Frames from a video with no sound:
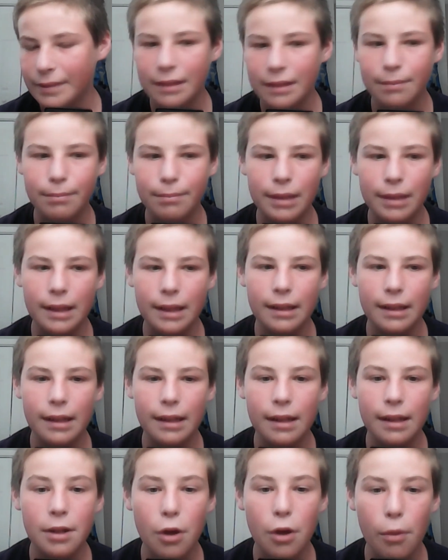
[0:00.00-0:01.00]
But
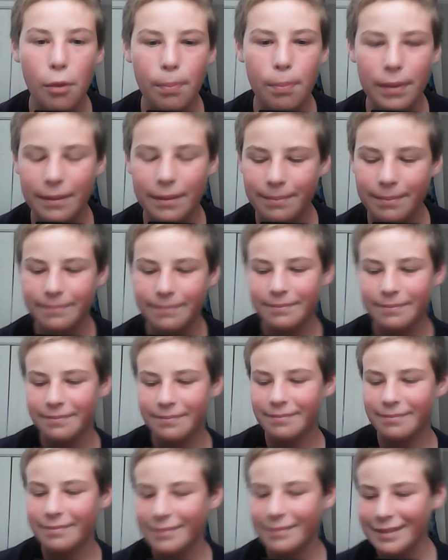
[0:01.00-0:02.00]
nope.
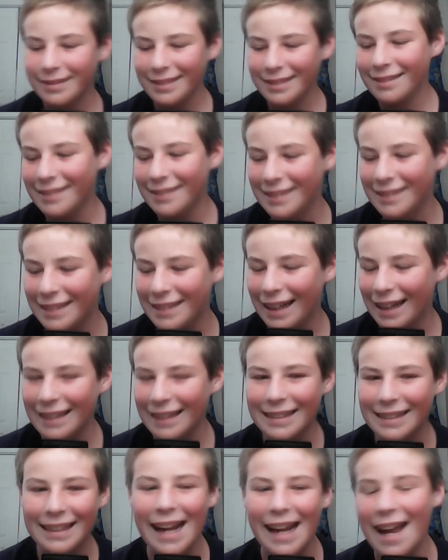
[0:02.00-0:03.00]
Not
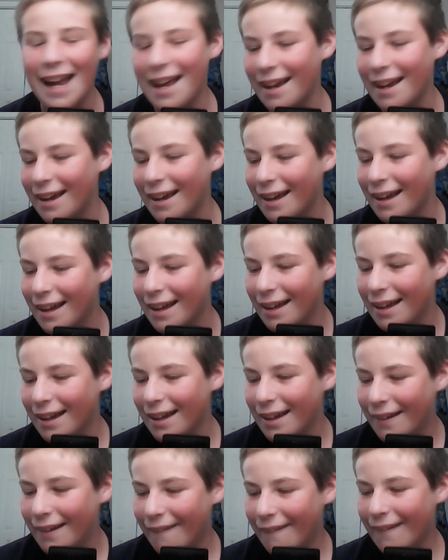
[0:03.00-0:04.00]
today.
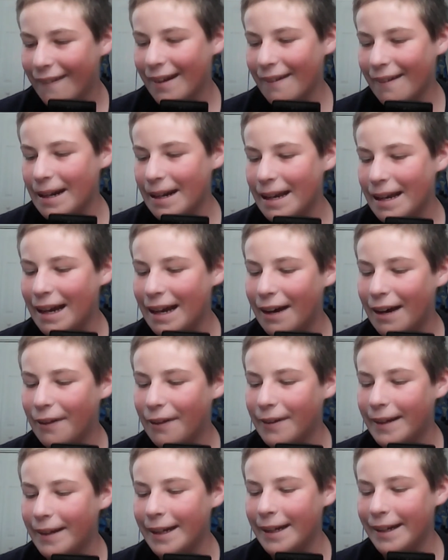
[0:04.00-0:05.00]
Or not right
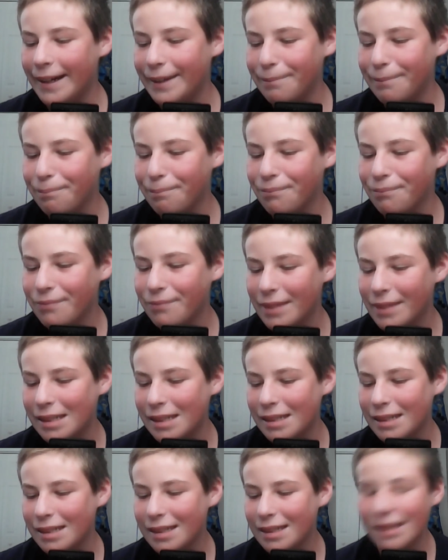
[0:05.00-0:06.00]
now.
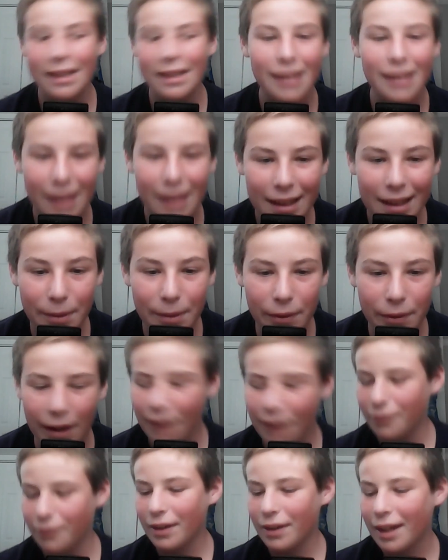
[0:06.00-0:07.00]
Let's move
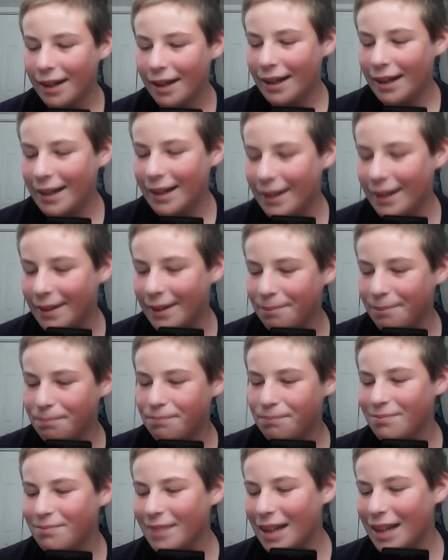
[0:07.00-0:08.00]
on.
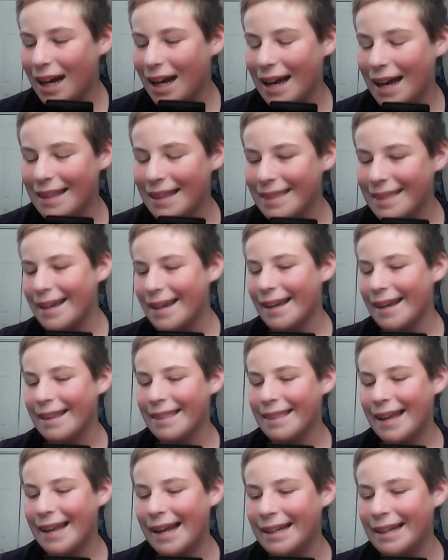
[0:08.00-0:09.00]
I think
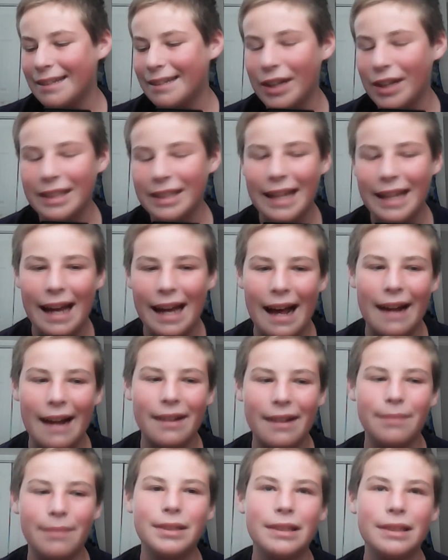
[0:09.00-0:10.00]
that Davante
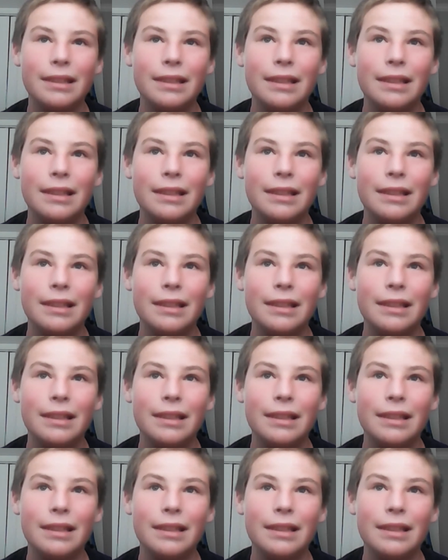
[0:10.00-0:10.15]
Adams,